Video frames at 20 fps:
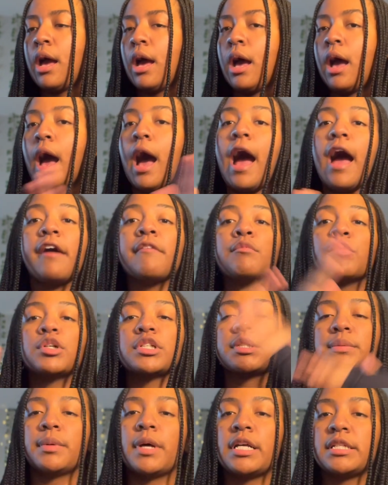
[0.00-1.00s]
have more
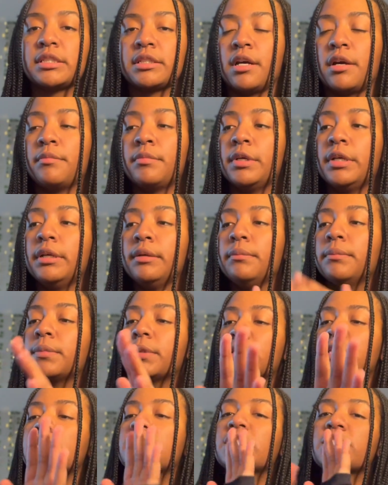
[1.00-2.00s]
supplies coming, but
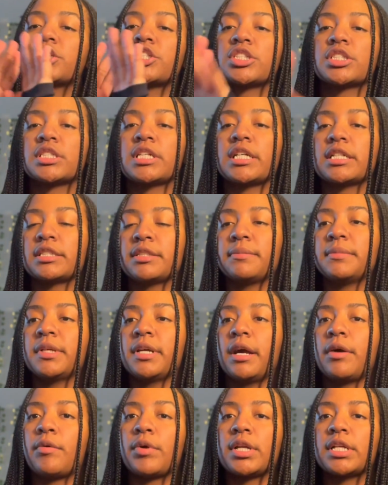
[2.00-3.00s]
this is just like something I
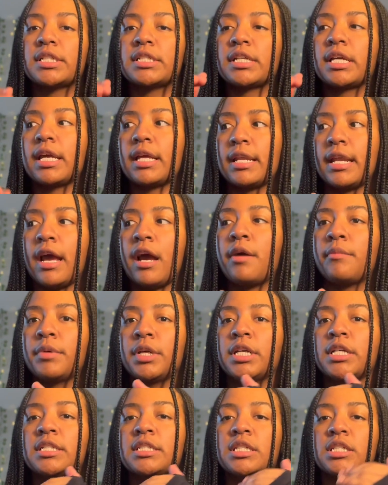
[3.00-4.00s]
wanted to get now
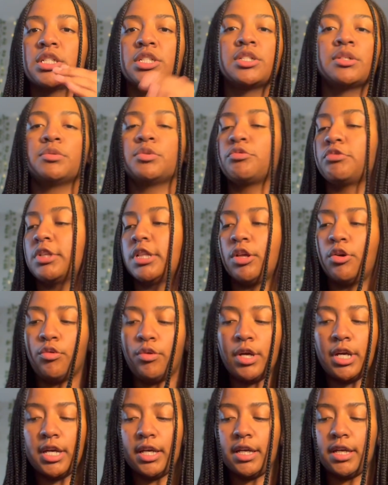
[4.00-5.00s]
because it ships really
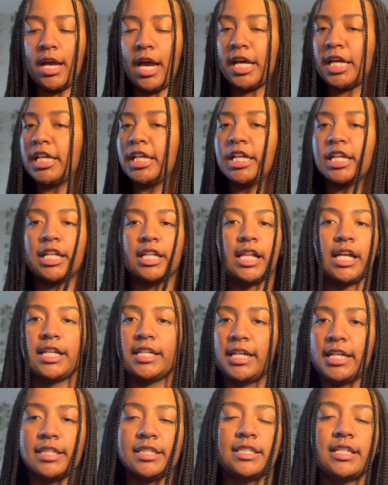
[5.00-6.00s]
quick. I could get it like
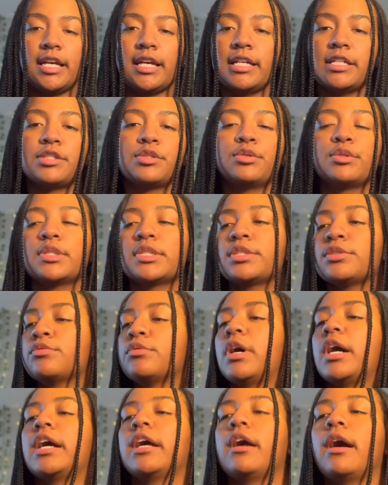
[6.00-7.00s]
next day. So this is what
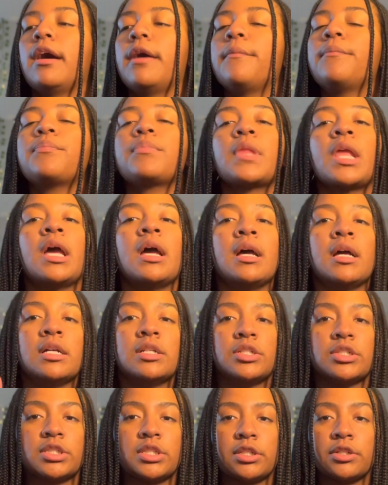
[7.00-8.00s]
I got.
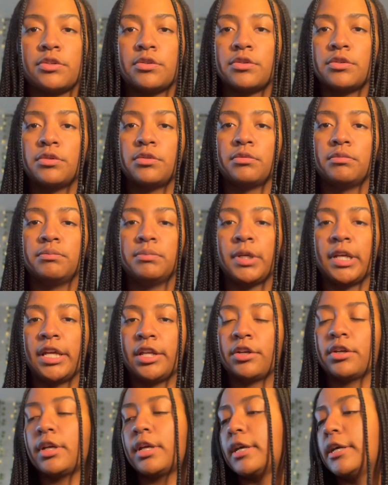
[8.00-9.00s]
Just a little
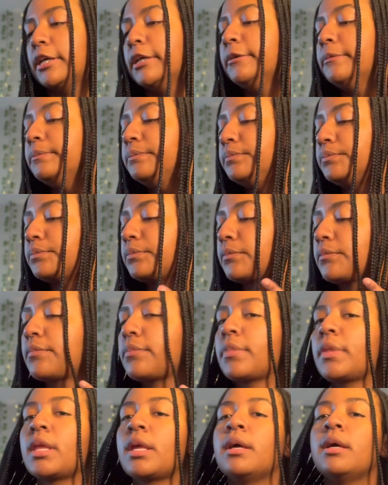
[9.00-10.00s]
beginner kit.
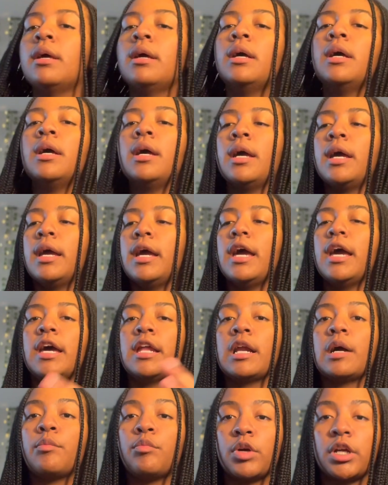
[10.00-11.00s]
And
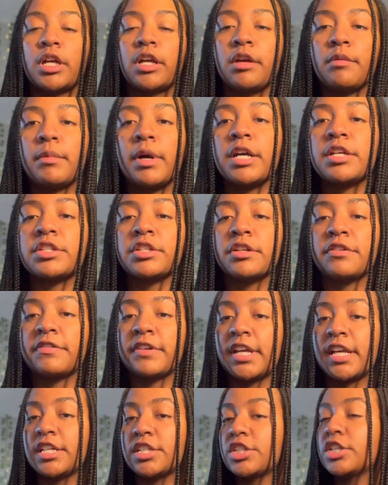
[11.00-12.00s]
I'm working on my
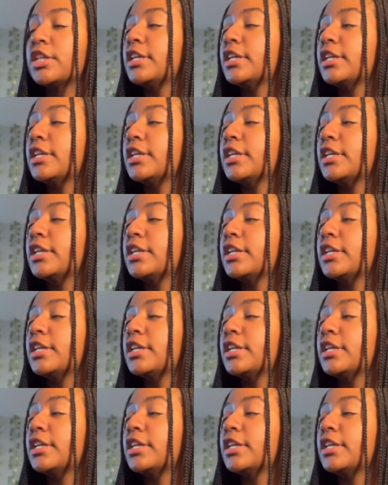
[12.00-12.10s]
certification